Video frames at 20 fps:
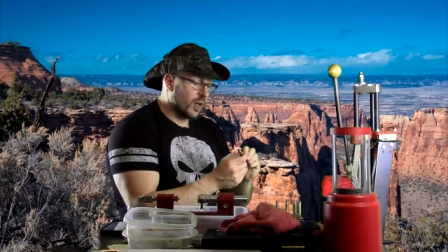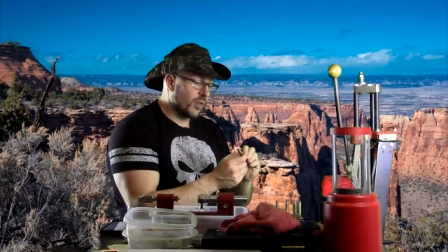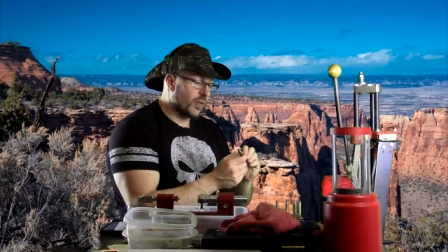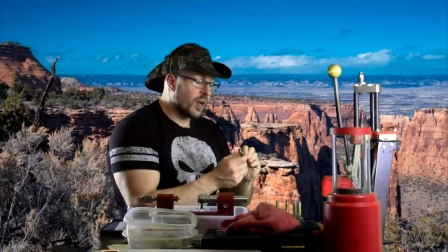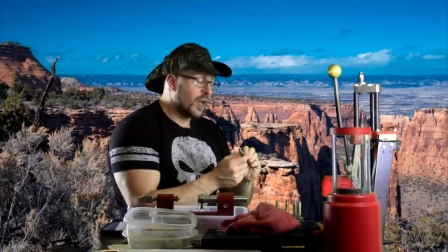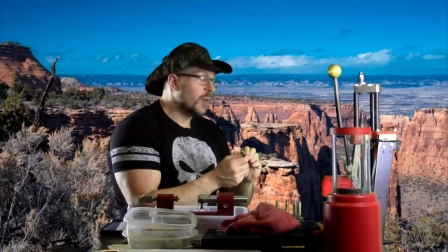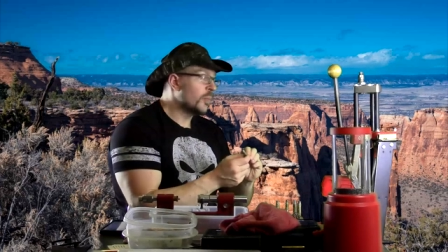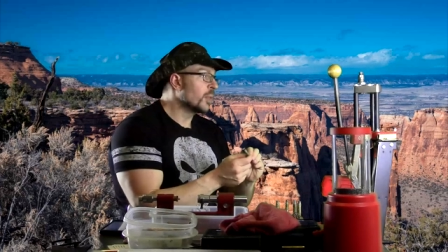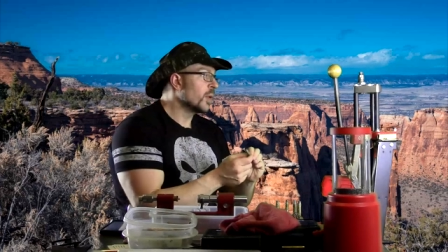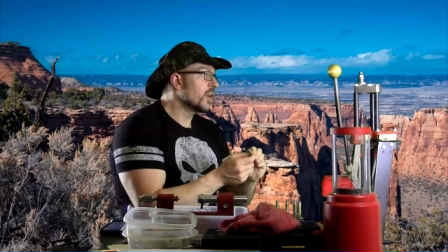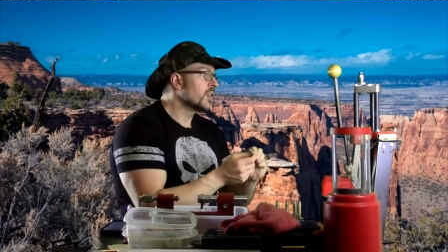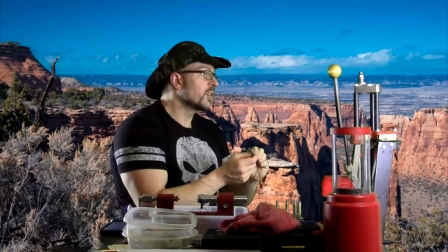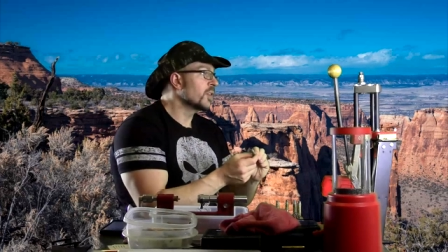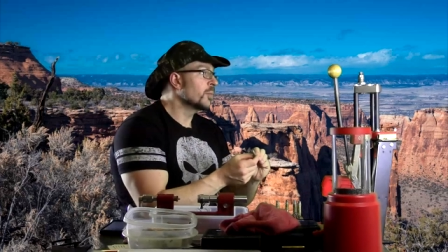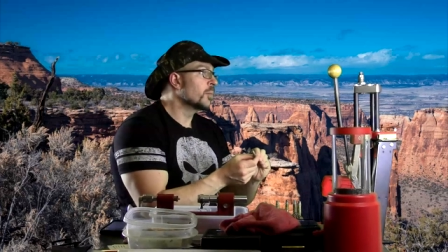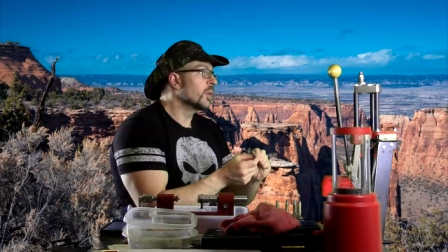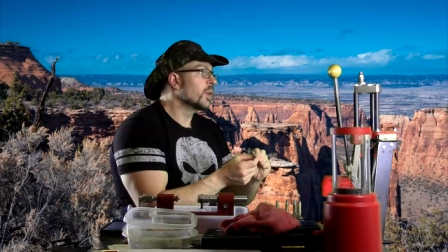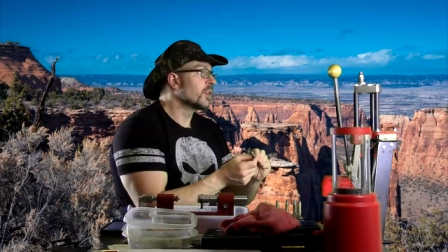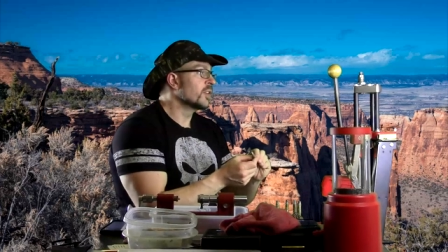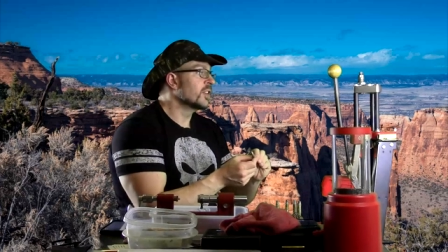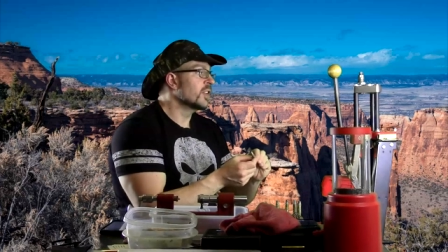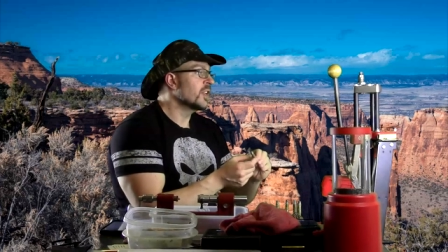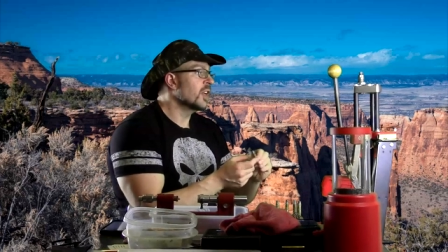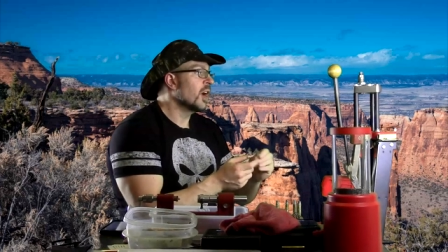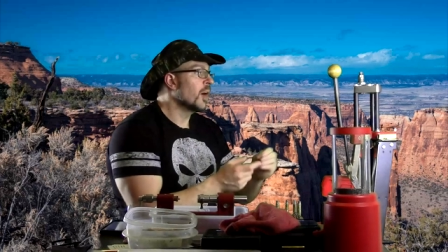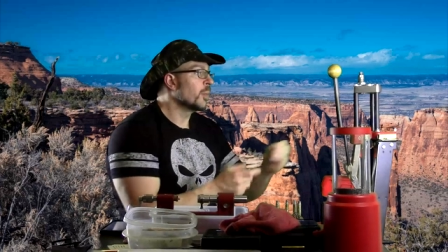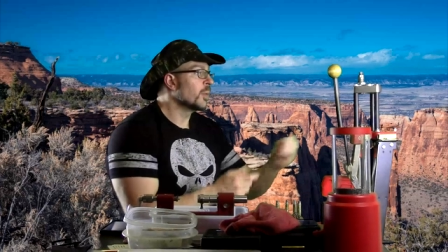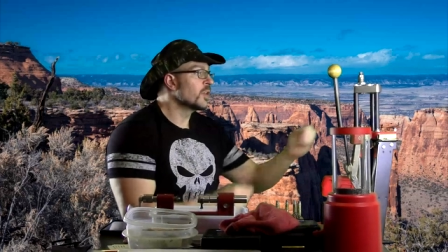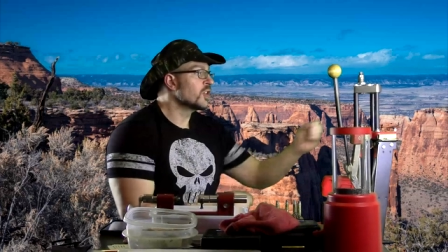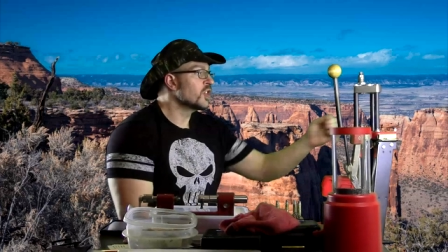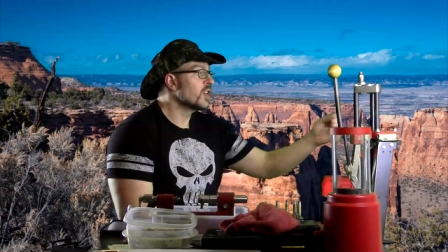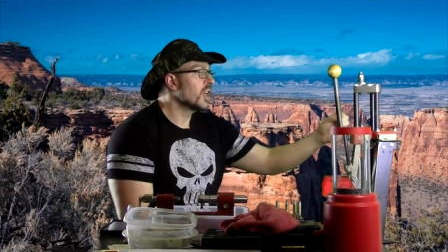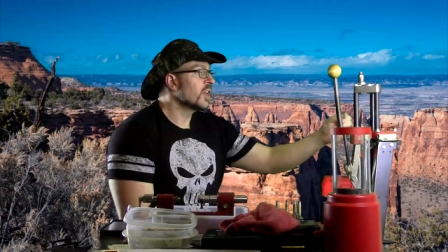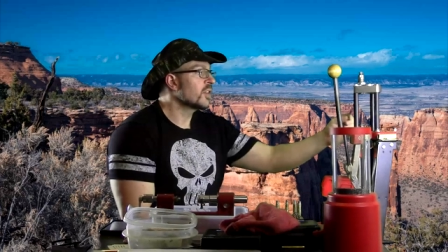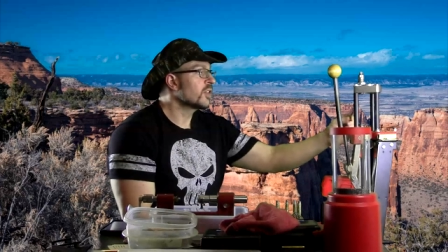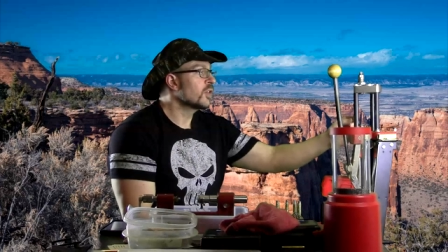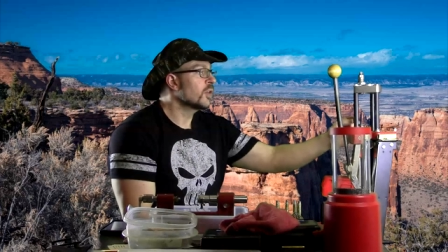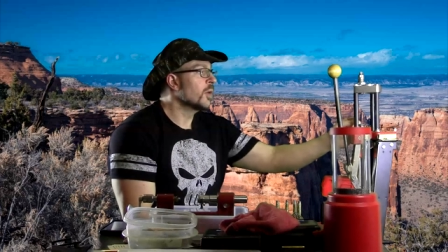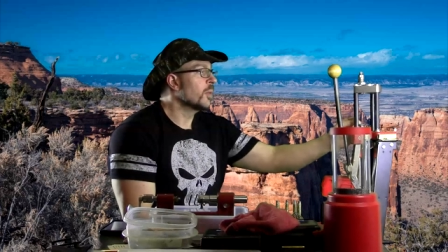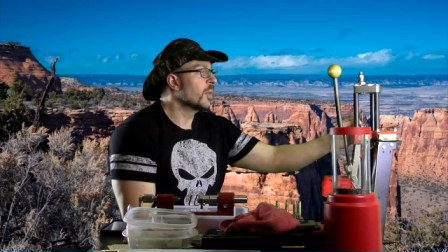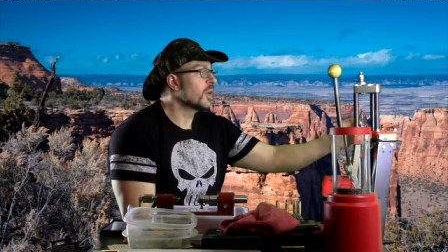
Overhead pressing builds the upper chest to a